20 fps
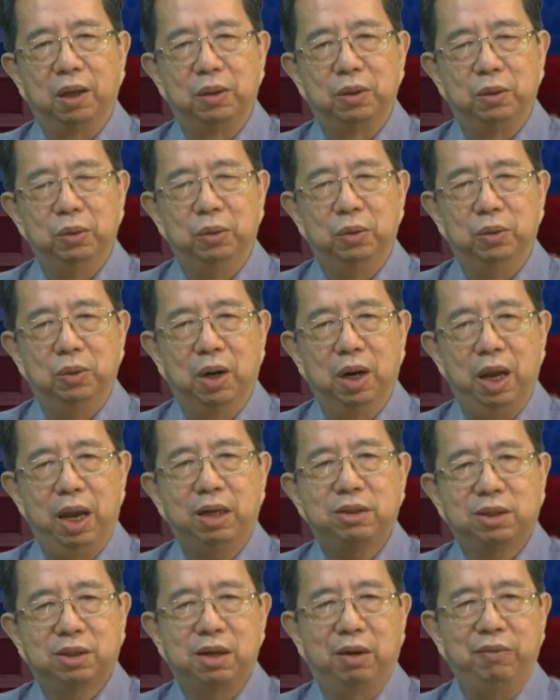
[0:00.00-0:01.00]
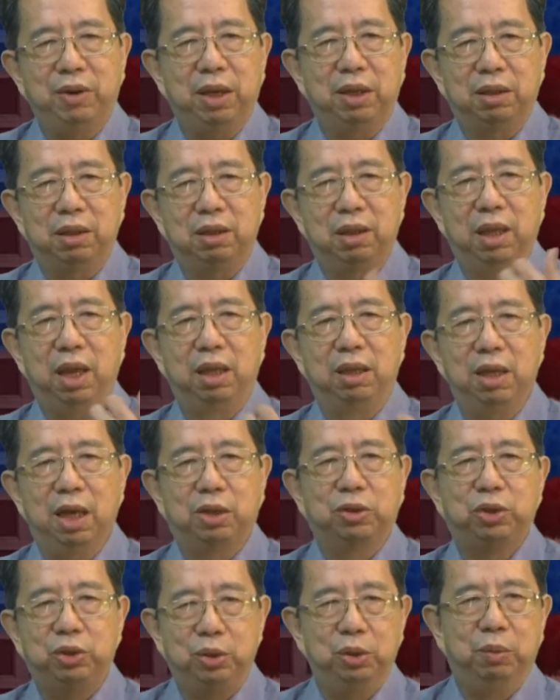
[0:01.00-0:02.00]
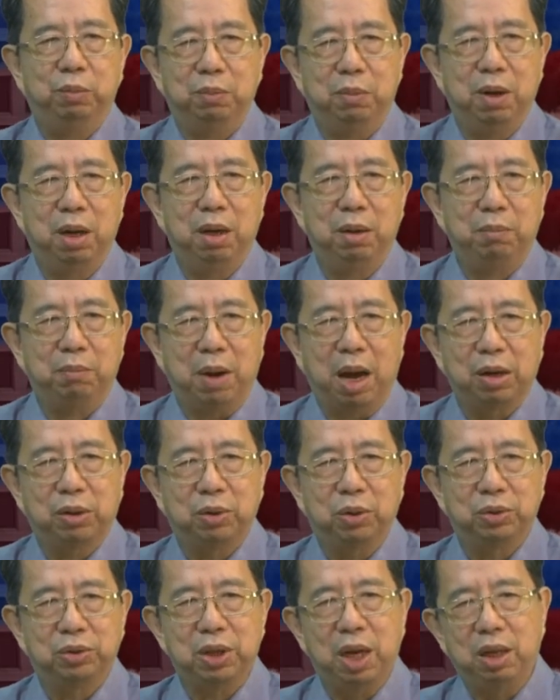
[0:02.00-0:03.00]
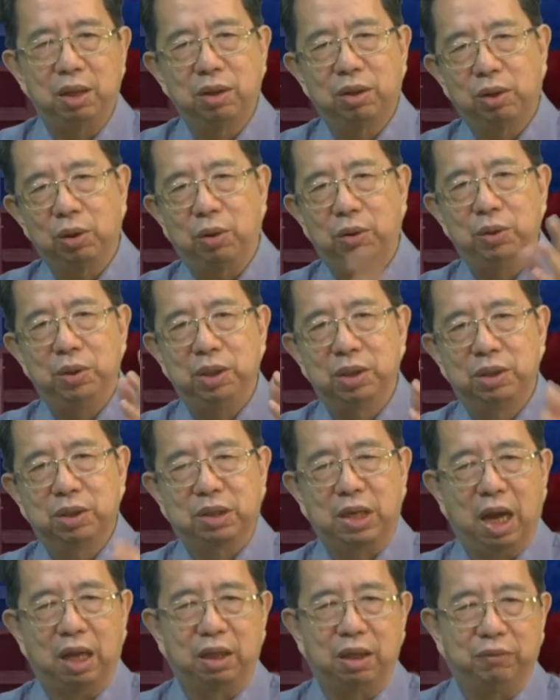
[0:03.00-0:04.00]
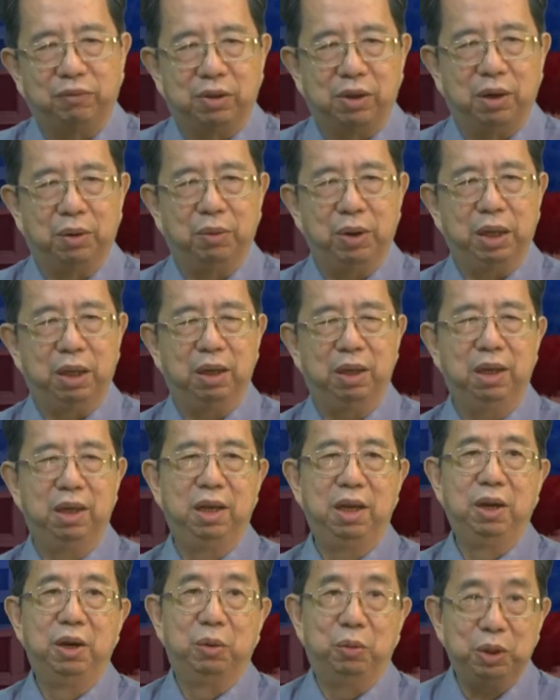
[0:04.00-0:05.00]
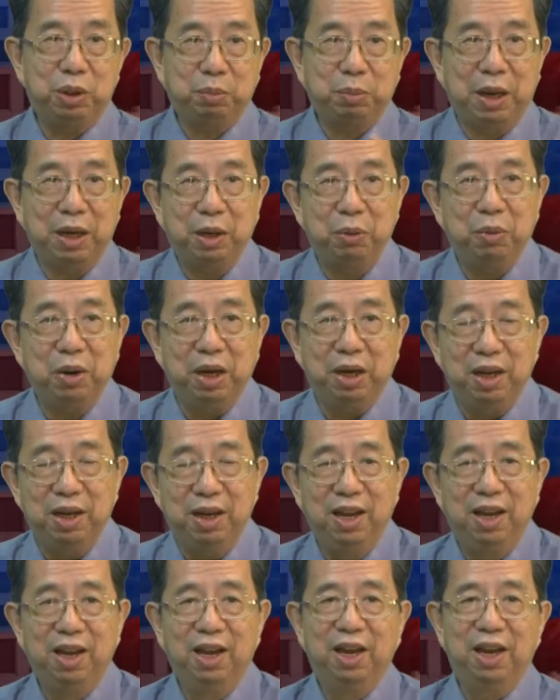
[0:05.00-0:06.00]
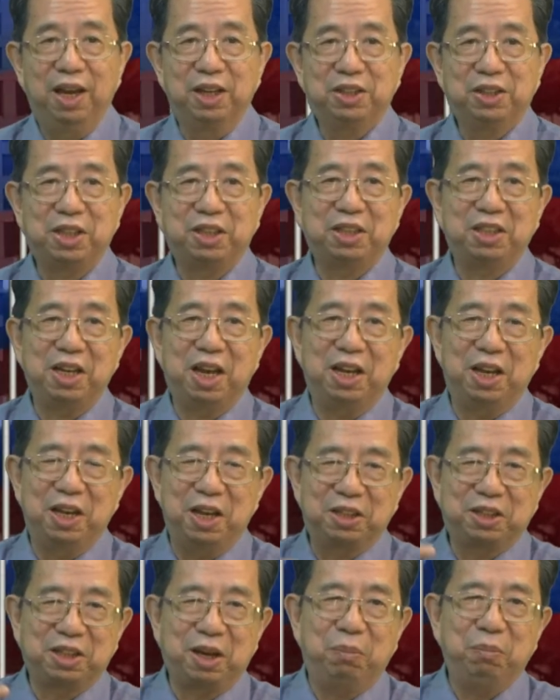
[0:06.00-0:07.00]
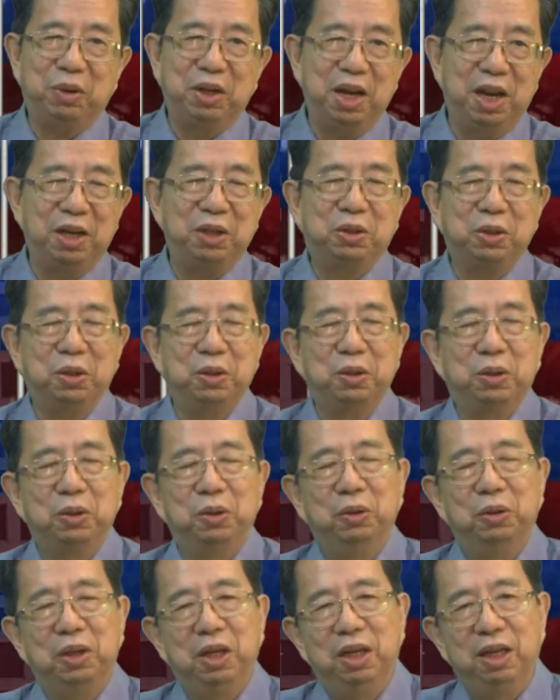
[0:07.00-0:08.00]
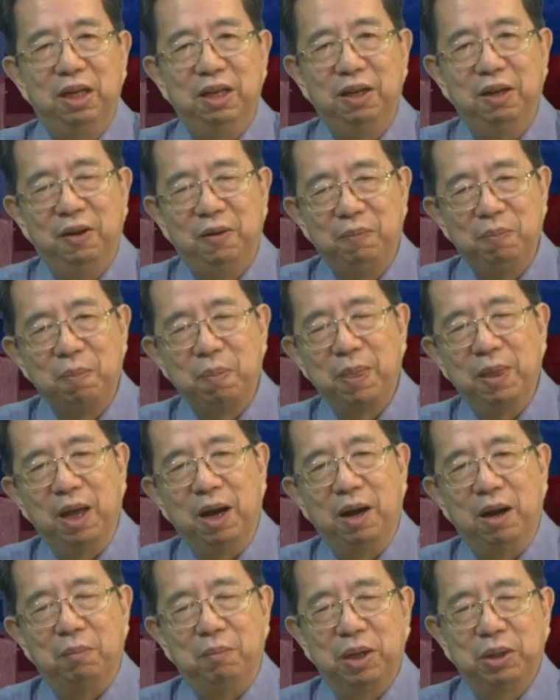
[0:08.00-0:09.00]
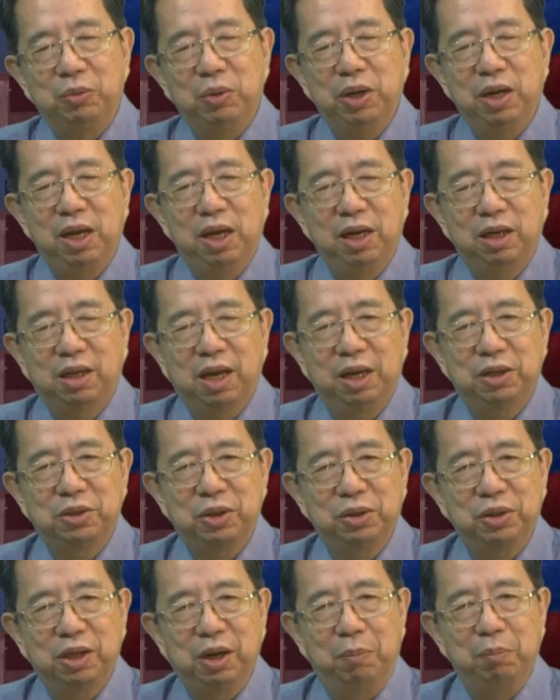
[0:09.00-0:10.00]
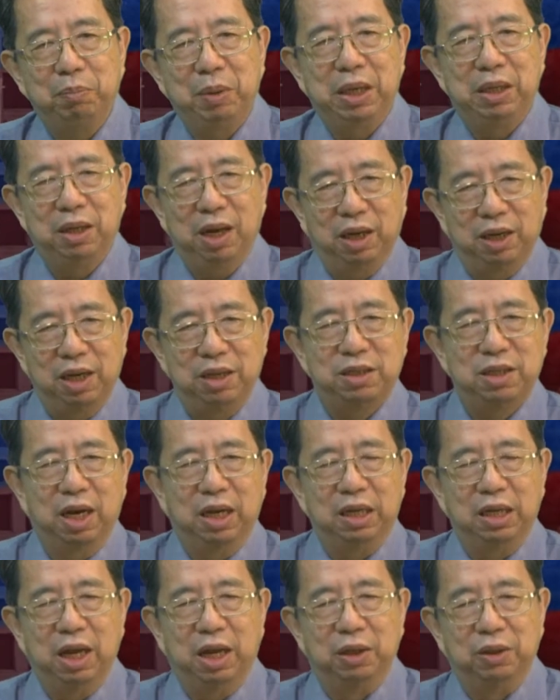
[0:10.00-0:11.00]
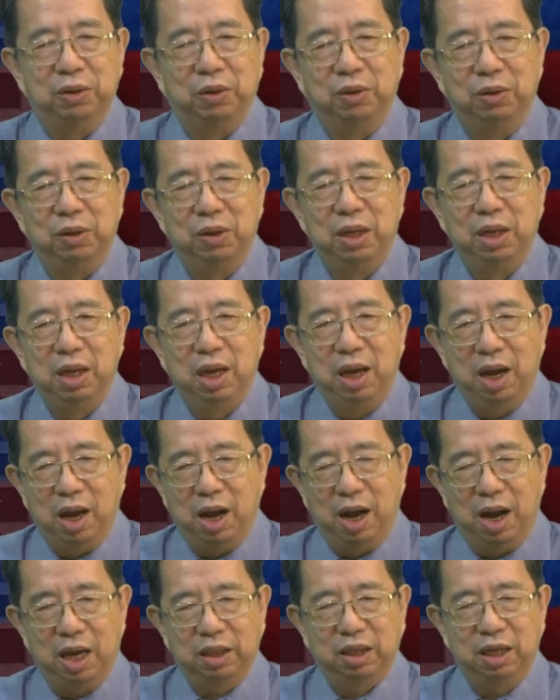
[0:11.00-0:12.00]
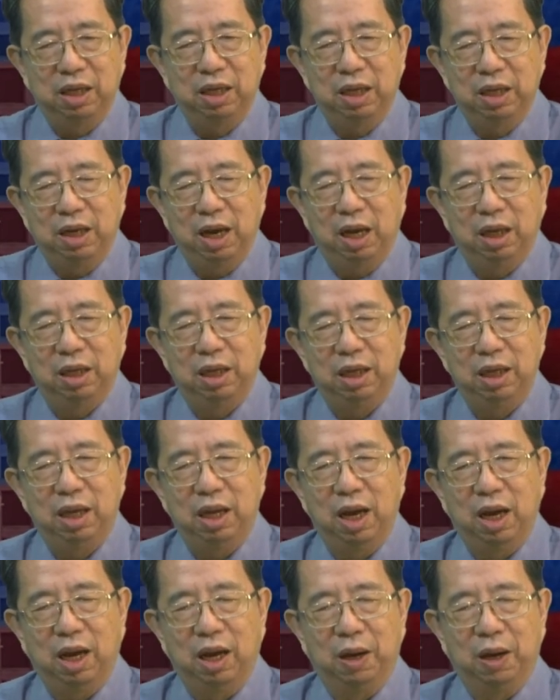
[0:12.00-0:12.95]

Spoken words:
to excavate and exhume Marcos and throw his cadaver away. Which, by the way, has some relation to the Manuel L. Quezon campaign against Aguinaldo. Attorney Gary